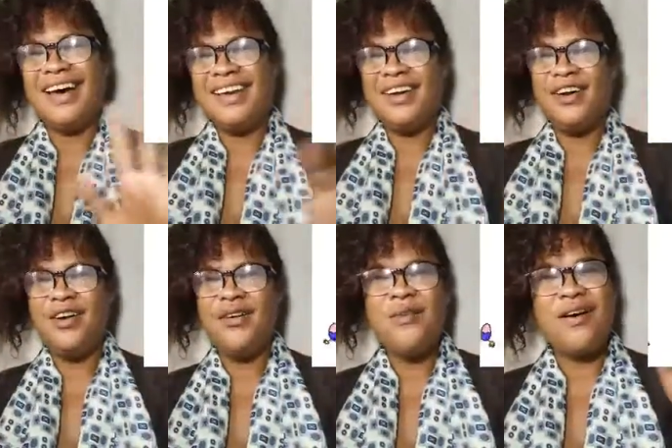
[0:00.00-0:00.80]
hi
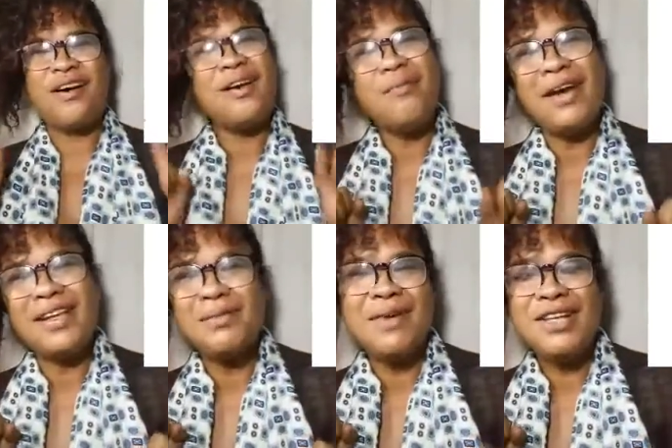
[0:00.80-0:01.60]
y'all welcome
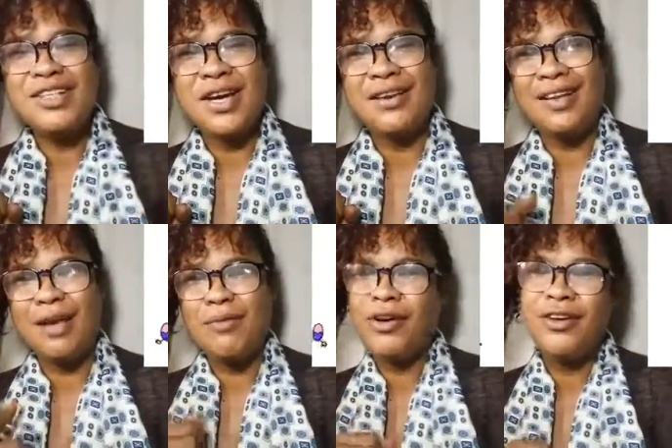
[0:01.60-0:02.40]
back to my channel
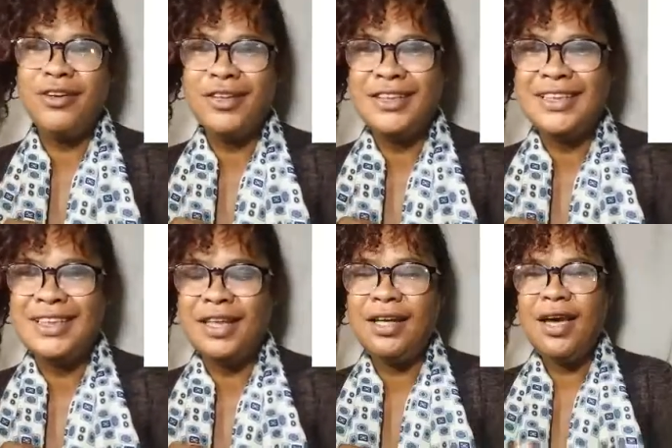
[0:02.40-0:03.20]
i'm your girl
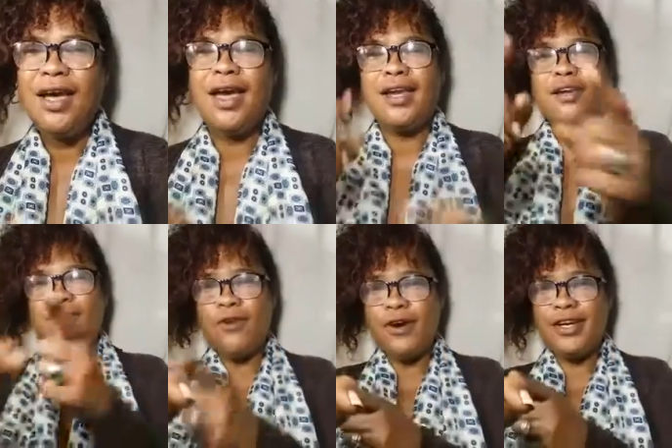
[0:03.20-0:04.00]
lucy and
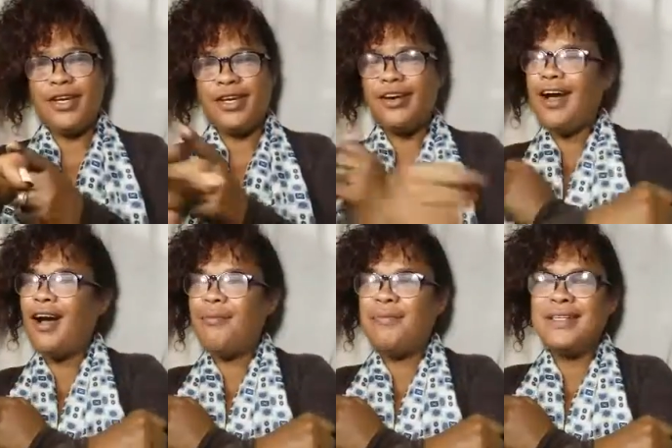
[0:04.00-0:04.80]
if you're new here i
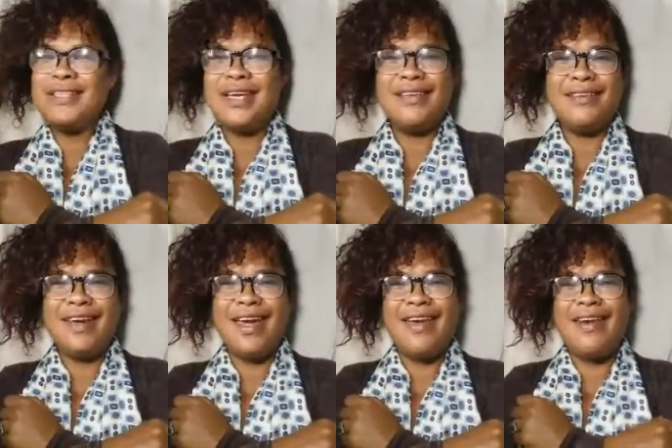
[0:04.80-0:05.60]
hope you stay till the
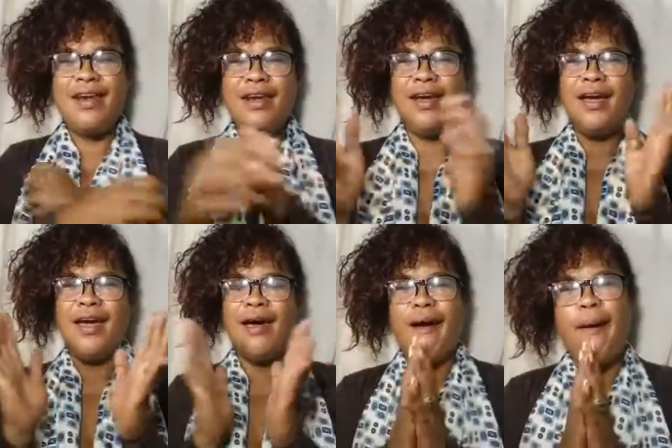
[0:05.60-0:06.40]
end
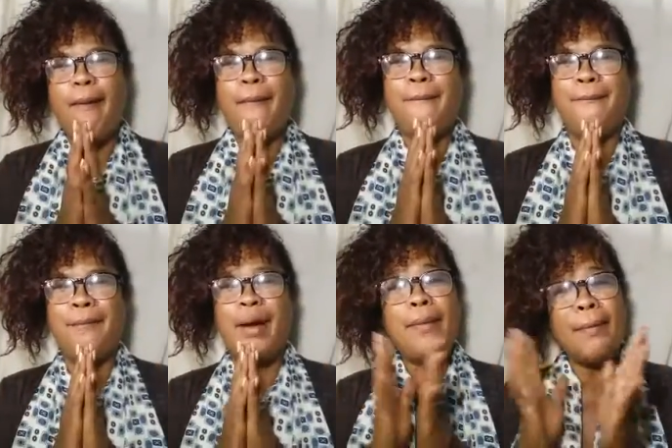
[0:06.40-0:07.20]

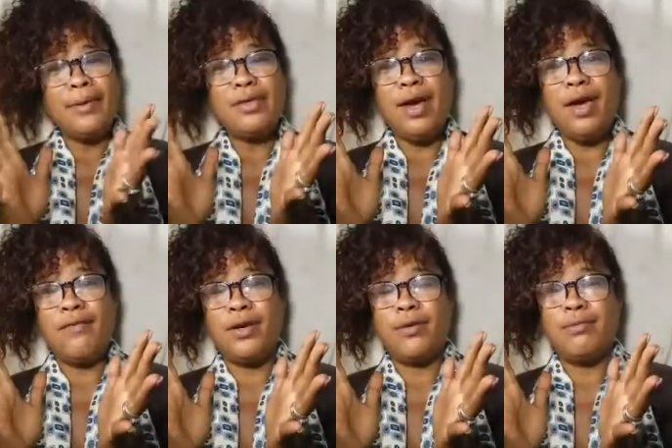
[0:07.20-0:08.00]
um, i'm happy to
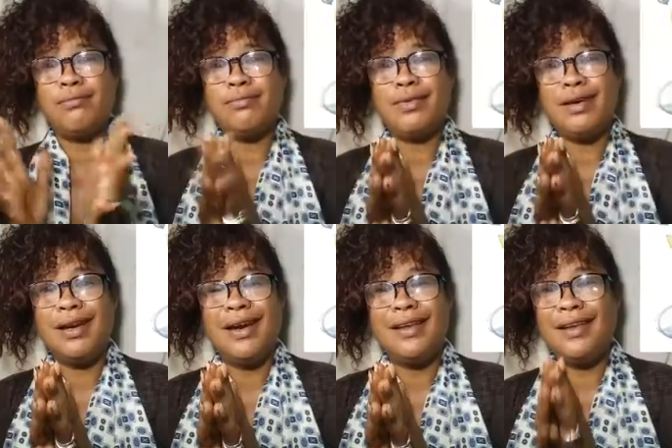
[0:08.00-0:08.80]
have
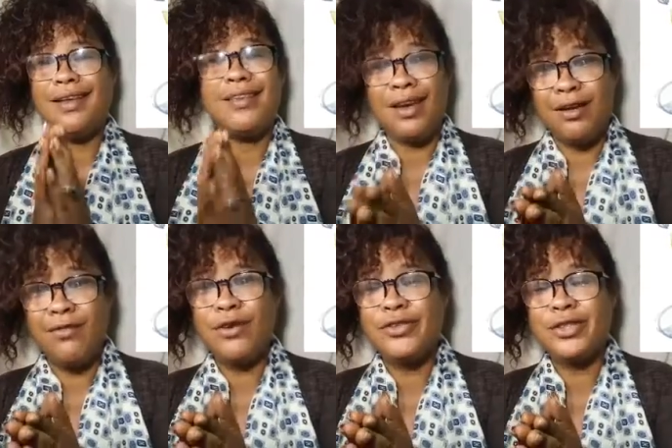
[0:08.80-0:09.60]
you and thank you
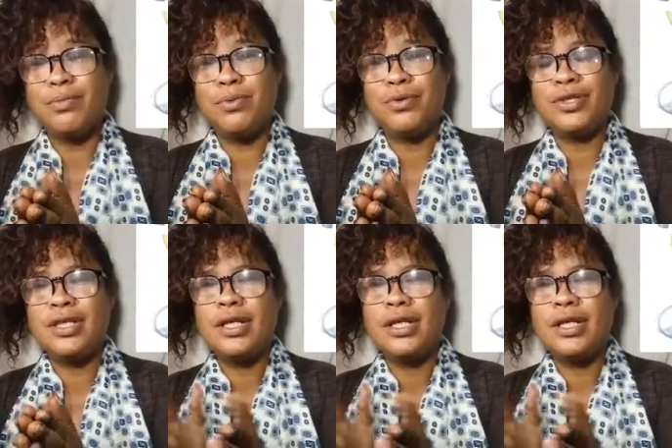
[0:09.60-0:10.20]
for your support